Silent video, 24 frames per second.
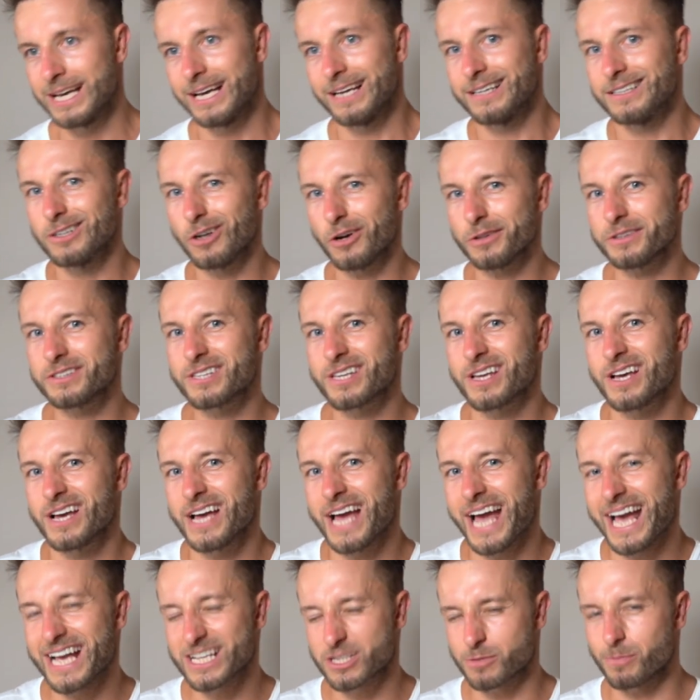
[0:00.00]
Not
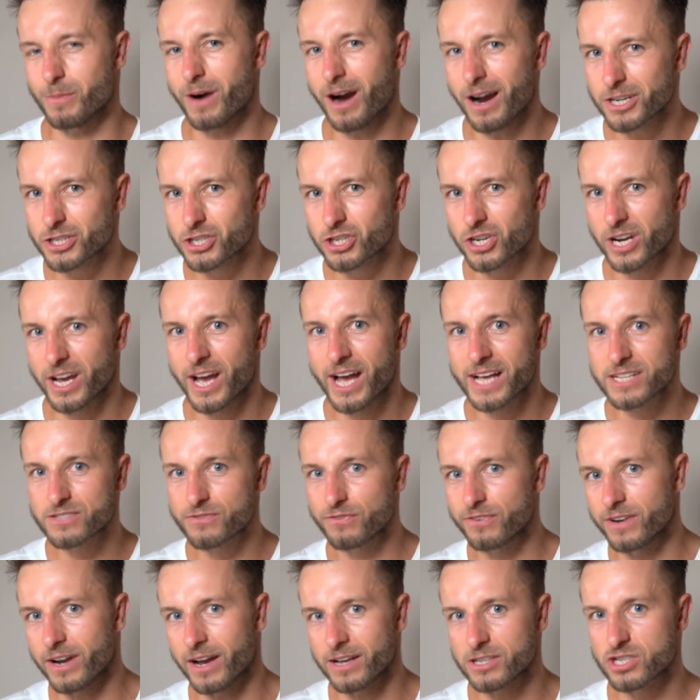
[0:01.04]
as much as
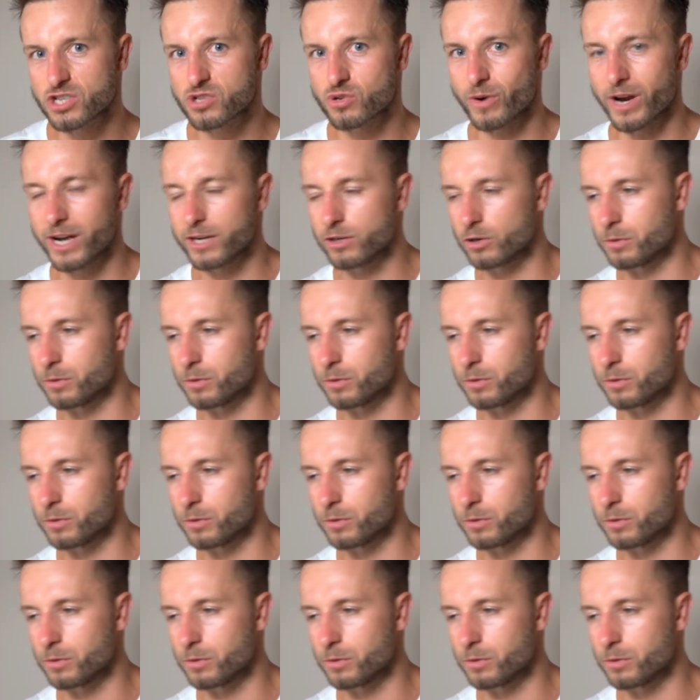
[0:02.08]
finasteride